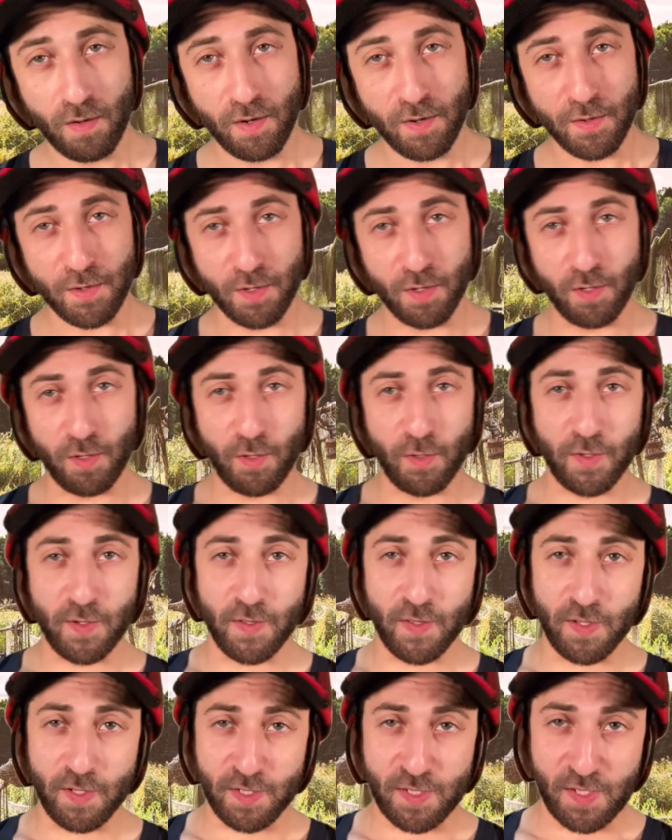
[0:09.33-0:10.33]
Dude,
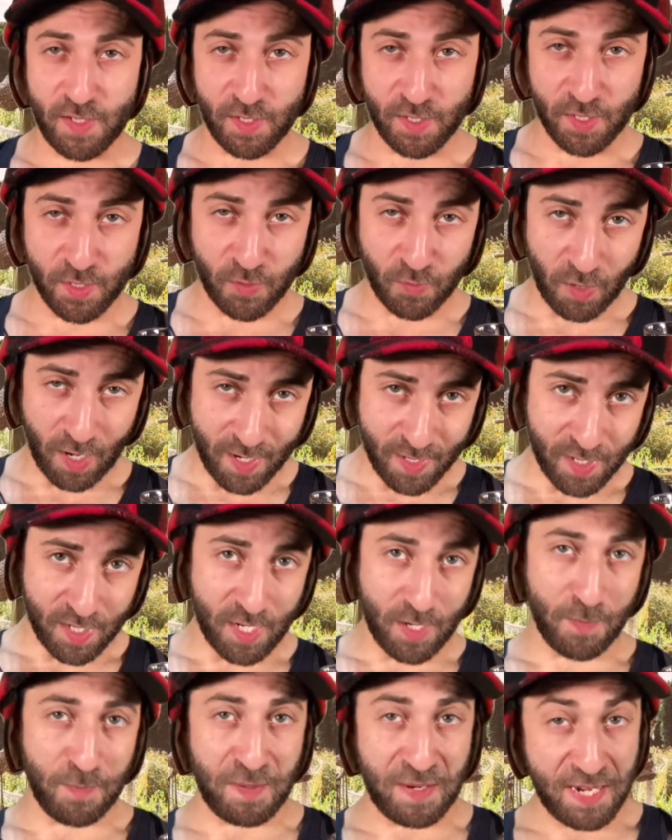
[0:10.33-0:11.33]
this here is
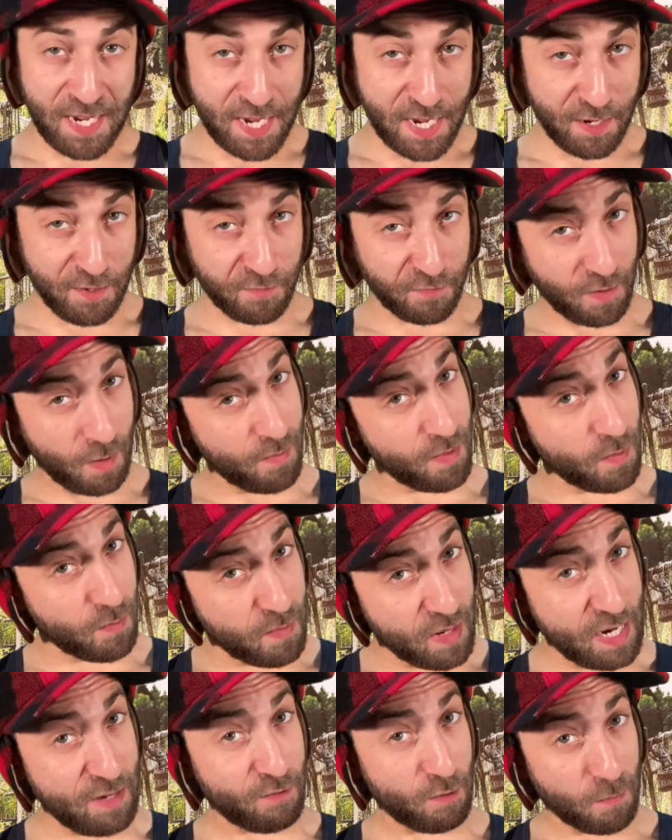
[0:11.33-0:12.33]
Rusty Peen from the
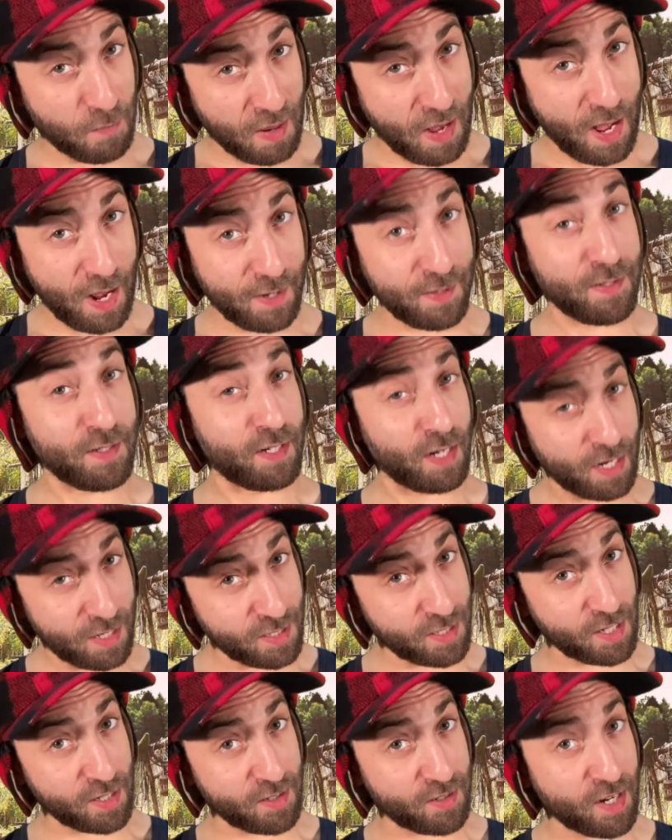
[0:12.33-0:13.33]
Beaver Pond
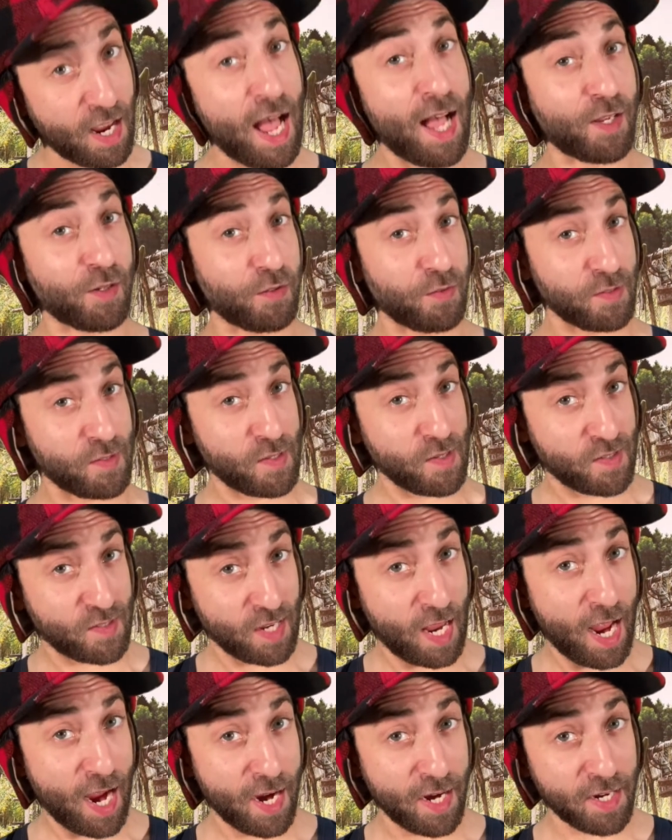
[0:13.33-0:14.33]
Guns and Tackle
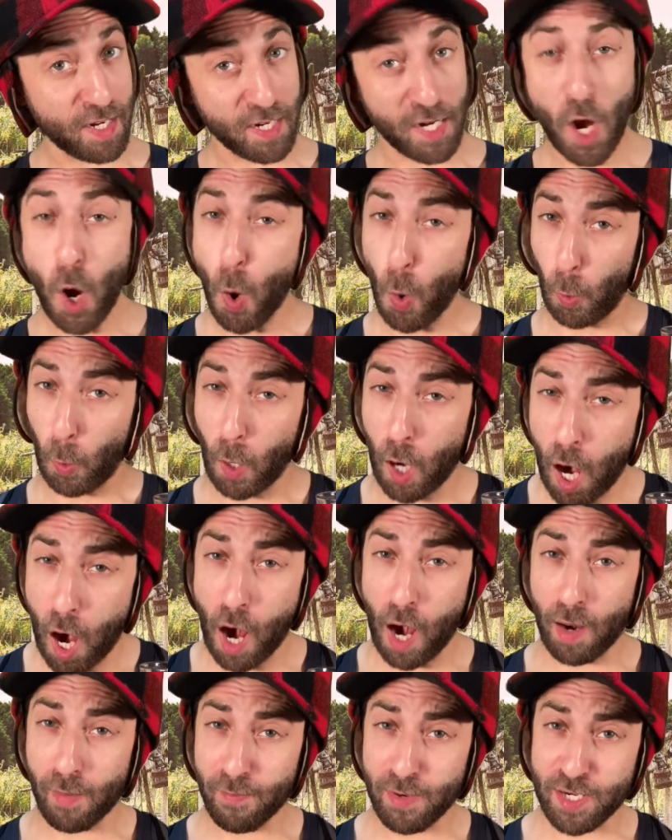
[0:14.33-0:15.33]
Society, where
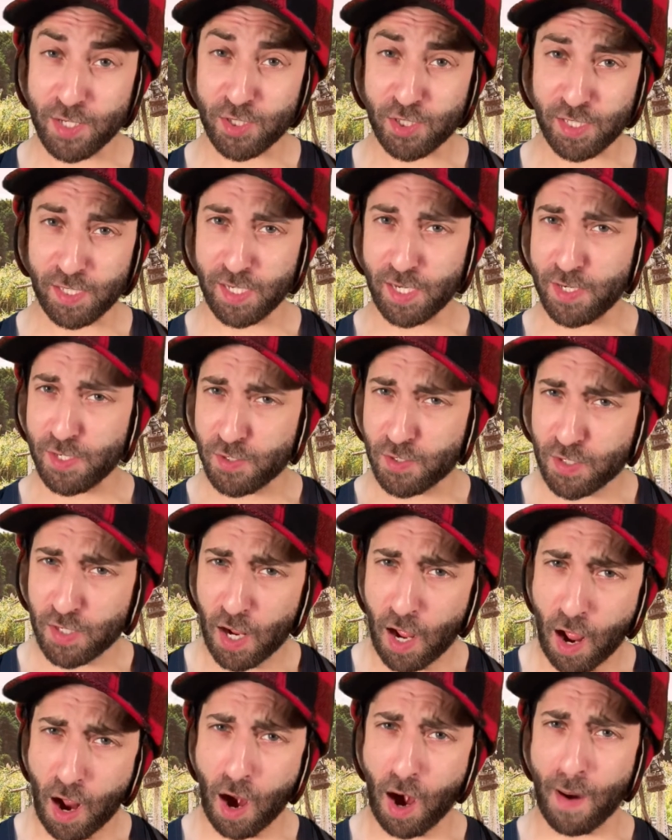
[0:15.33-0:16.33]
our mission is to
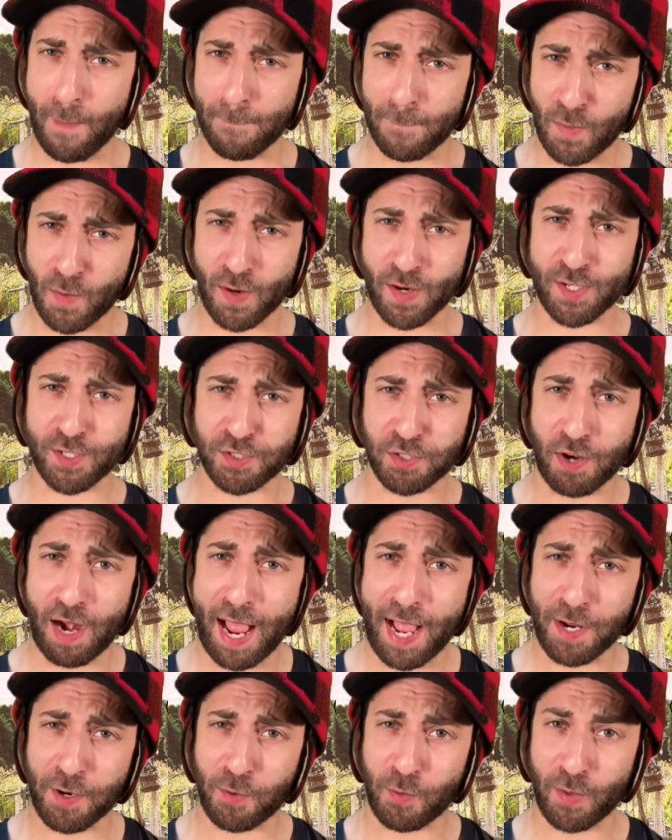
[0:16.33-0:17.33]
arm more
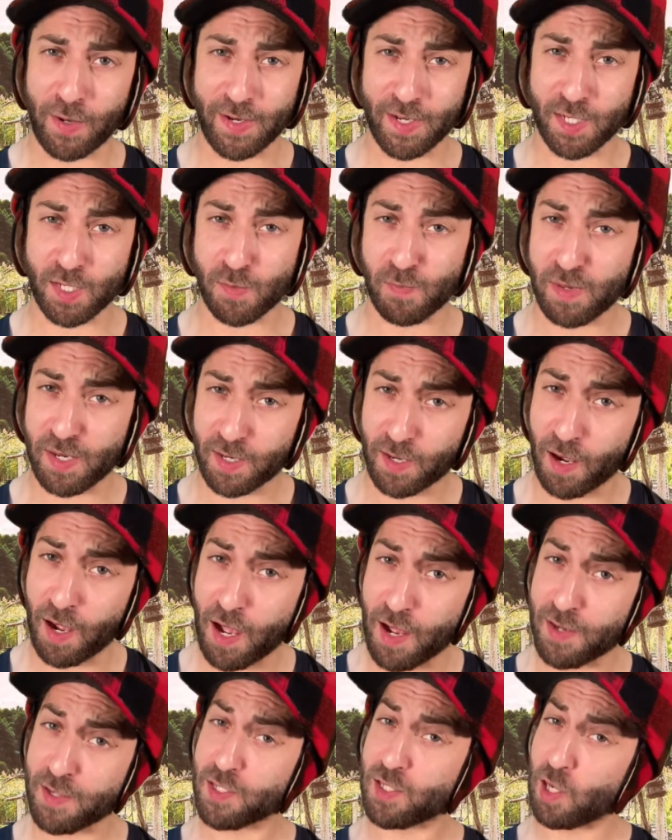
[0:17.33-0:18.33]
drag queens
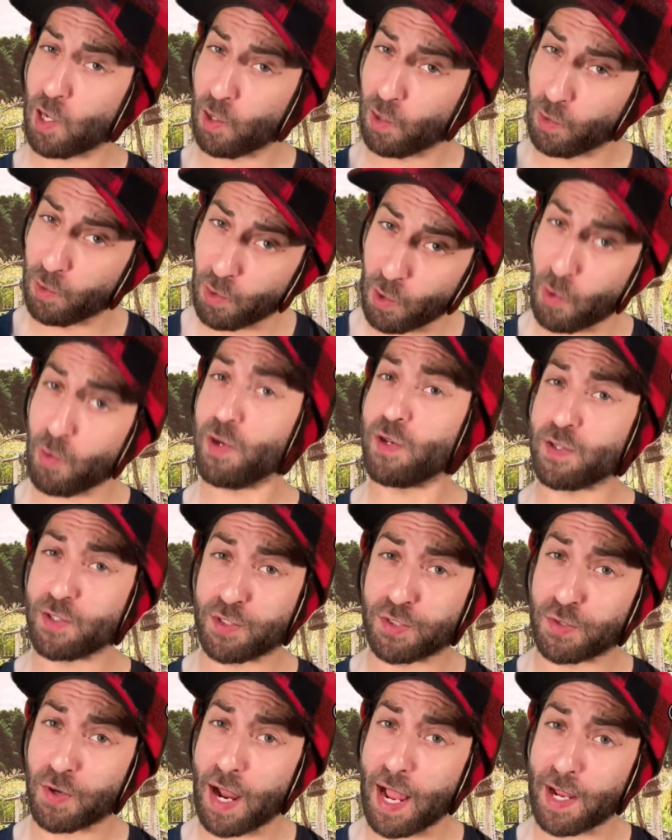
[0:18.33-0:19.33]
because a loaded
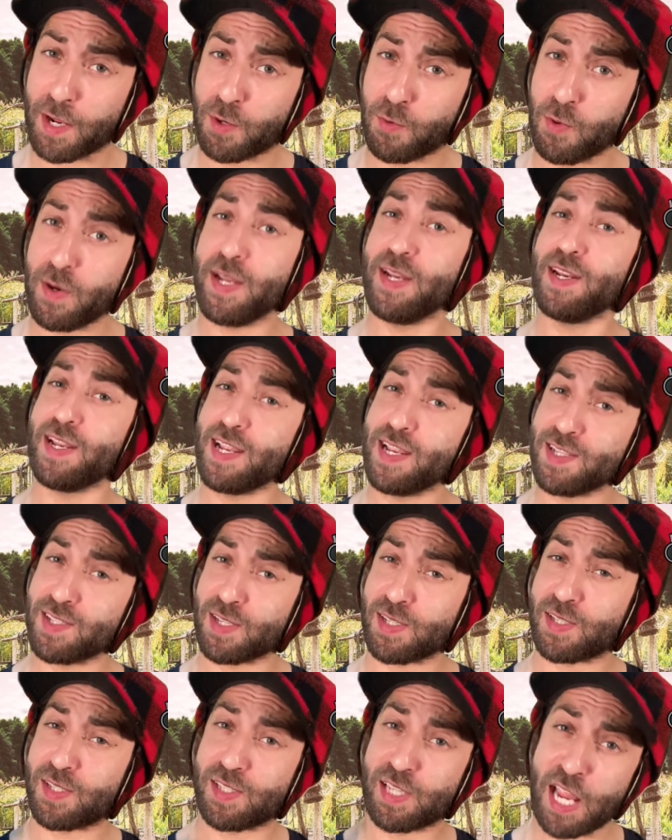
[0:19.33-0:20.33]
drag queen is
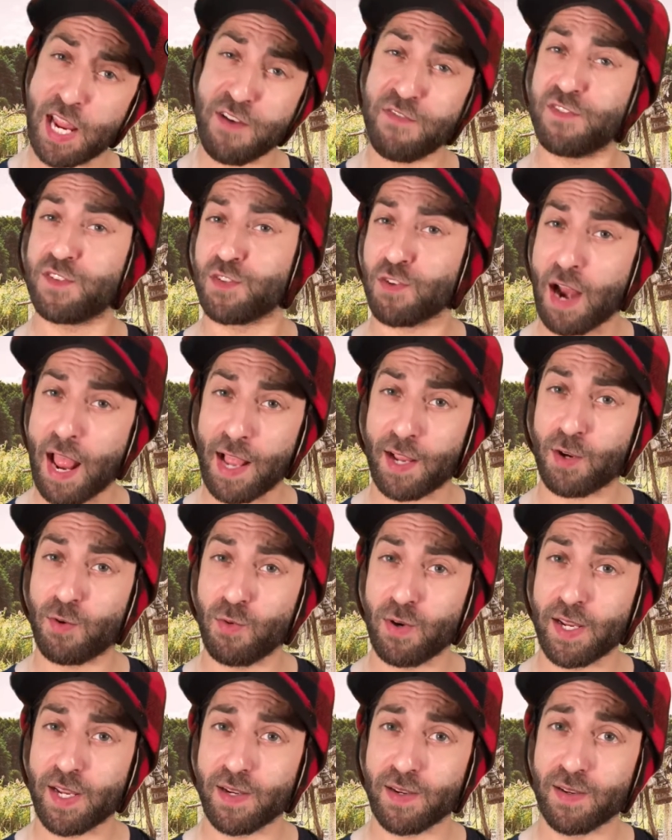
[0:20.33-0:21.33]
a safe drag
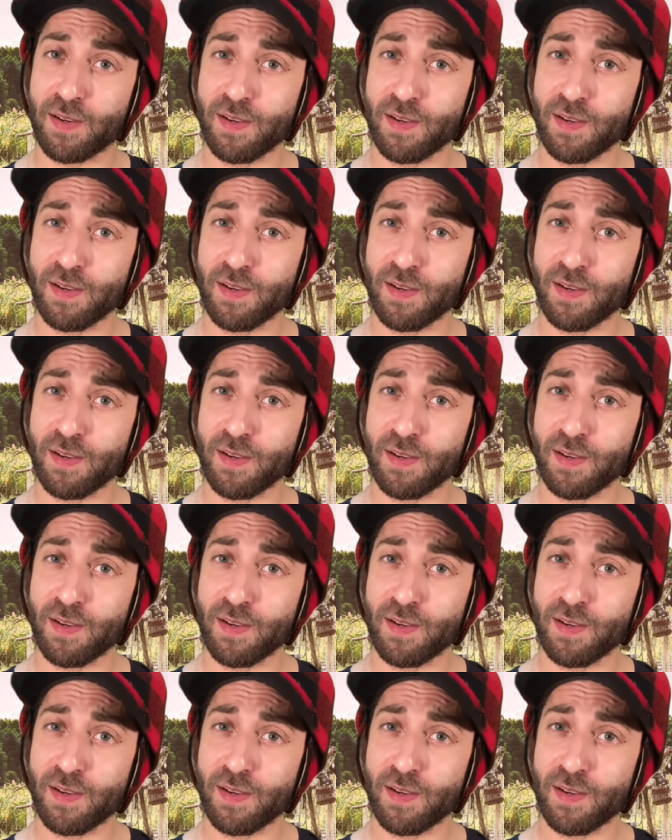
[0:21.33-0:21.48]
queen.